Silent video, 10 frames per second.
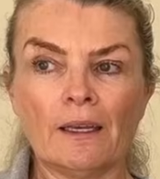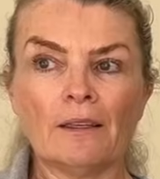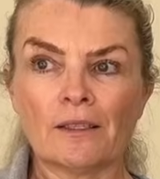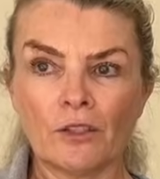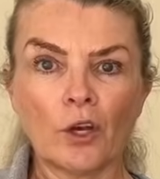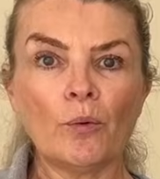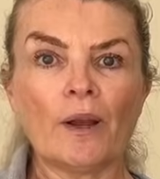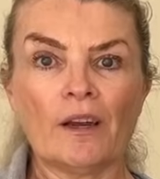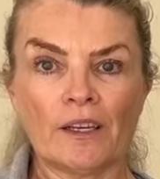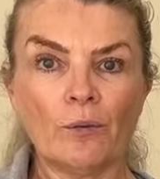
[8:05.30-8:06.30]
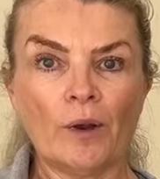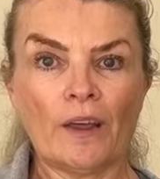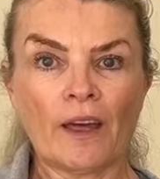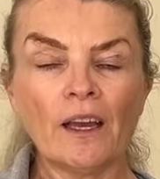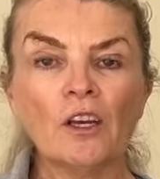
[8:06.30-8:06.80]
there's no way I can wear
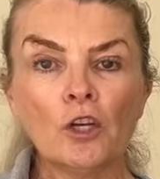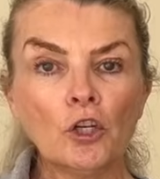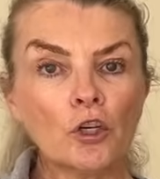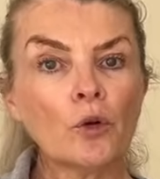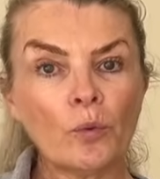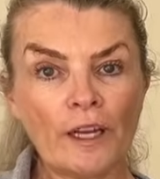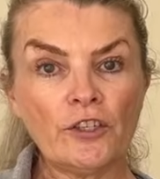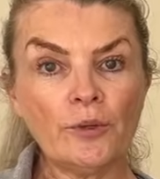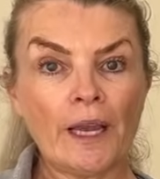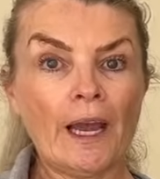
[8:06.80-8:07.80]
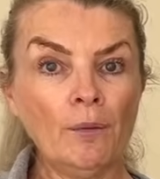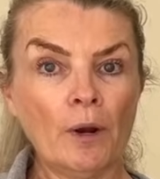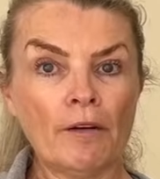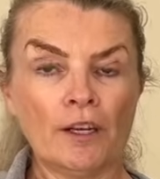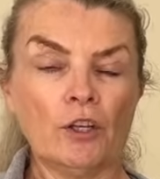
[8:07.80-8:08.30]
that. Look at ways you can
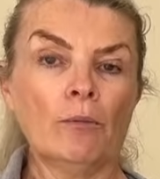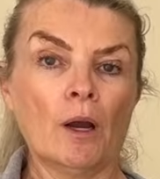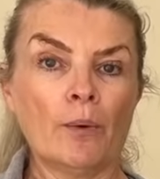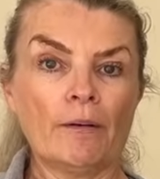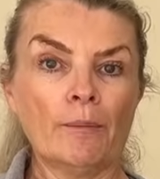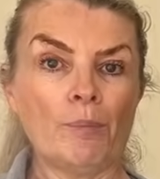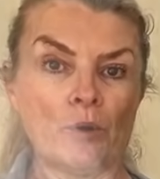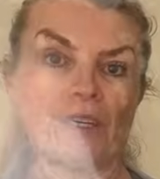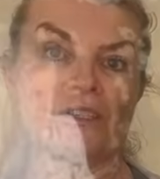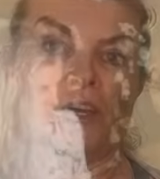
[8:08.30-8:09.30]
wear it. You might wear a bodice